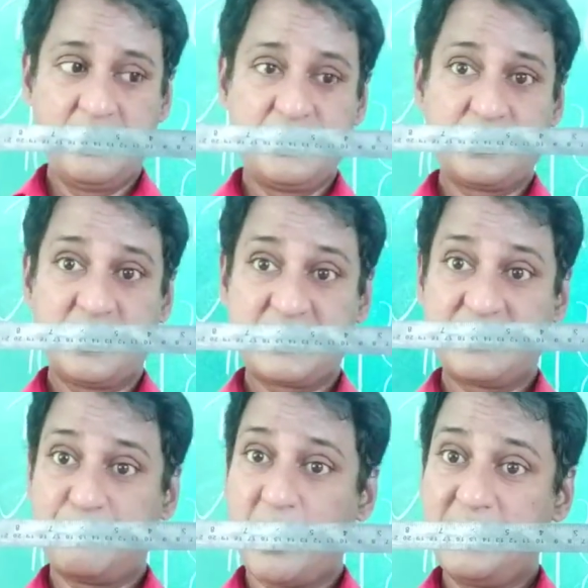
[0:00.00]
So this is
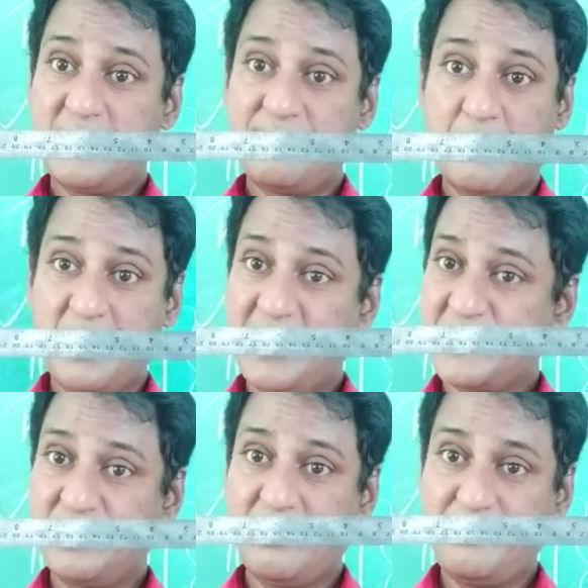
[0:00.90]
the point of
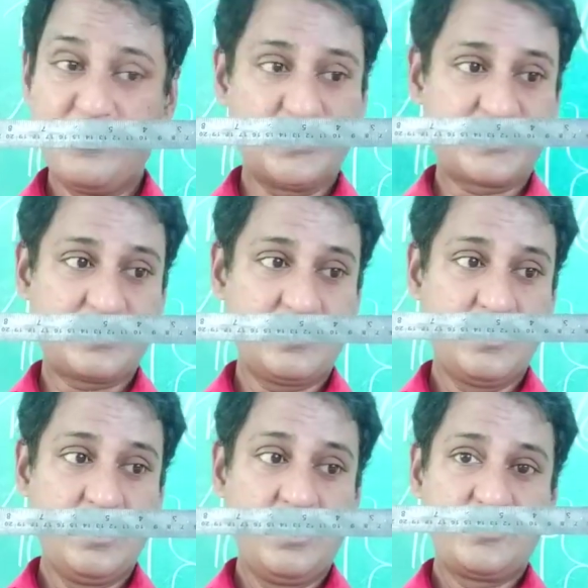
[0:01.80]
application of force.
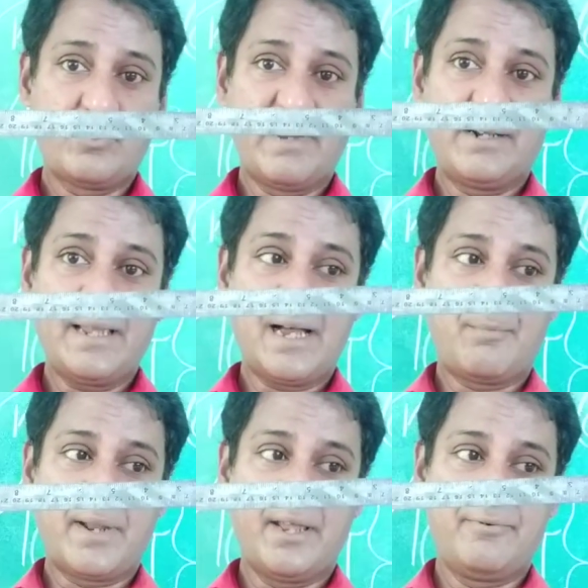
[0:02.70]
So when I
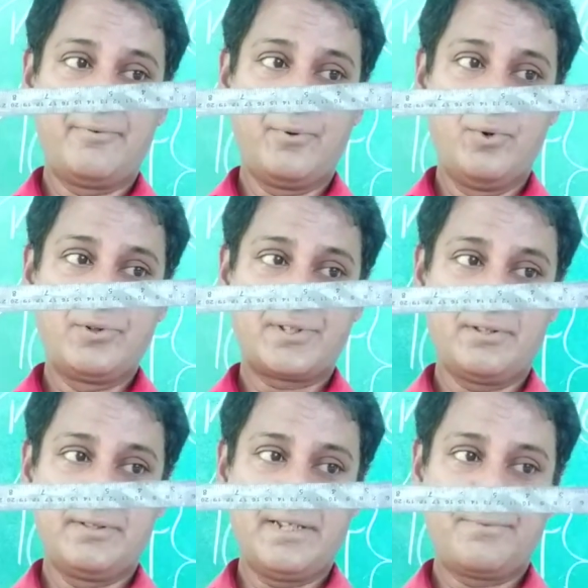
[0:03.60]
apply a force,
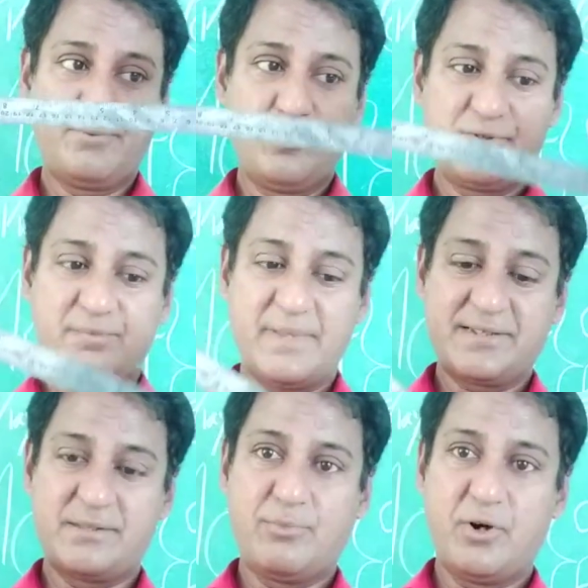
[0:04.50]
this force
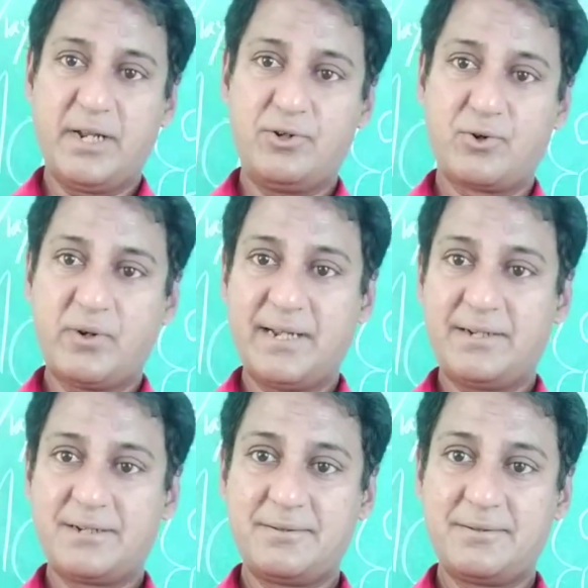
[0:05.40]
makes the body to rotate